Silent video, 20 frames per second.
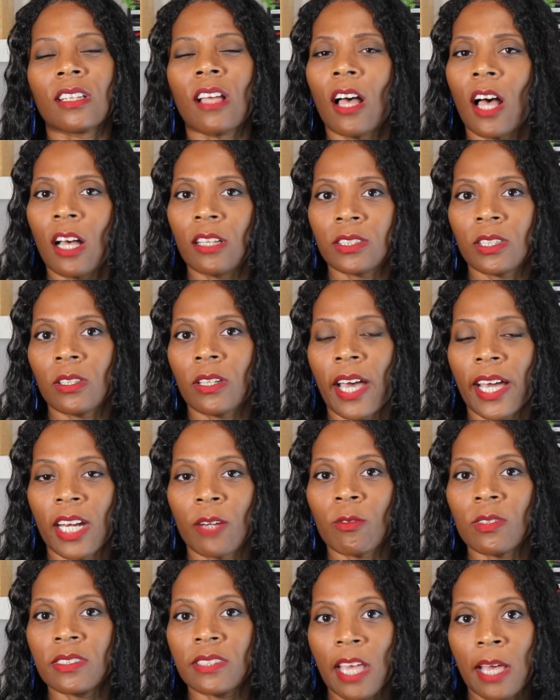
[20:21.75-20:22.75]
also kind
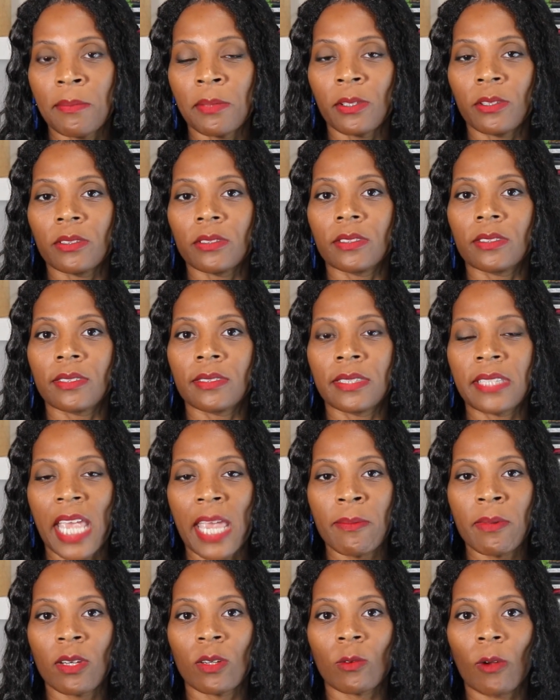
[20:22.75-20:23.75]
of resembles
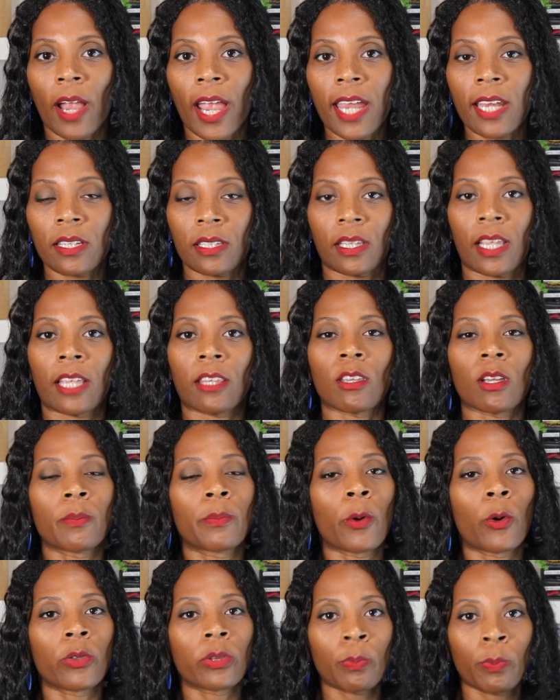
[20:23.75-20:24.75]
Daemon, right? Like they're
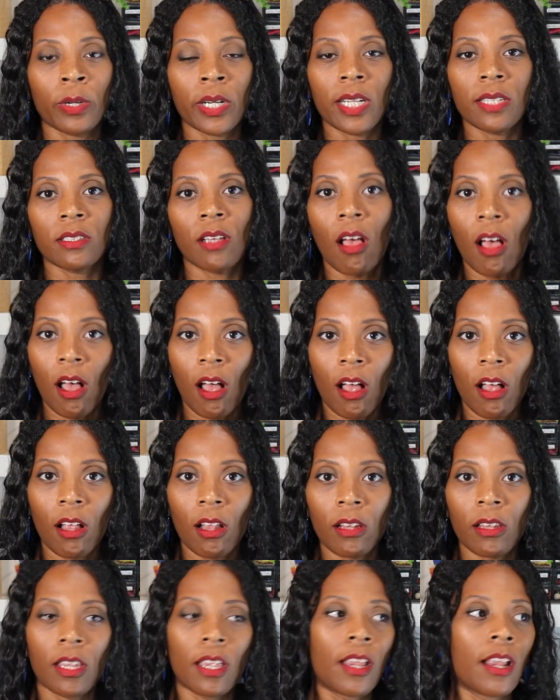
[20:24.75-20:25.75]
both pretty
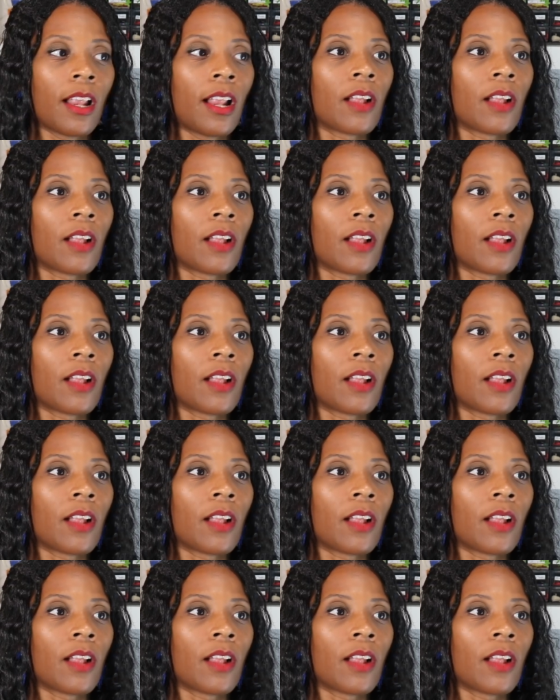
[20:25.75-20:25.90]
tall.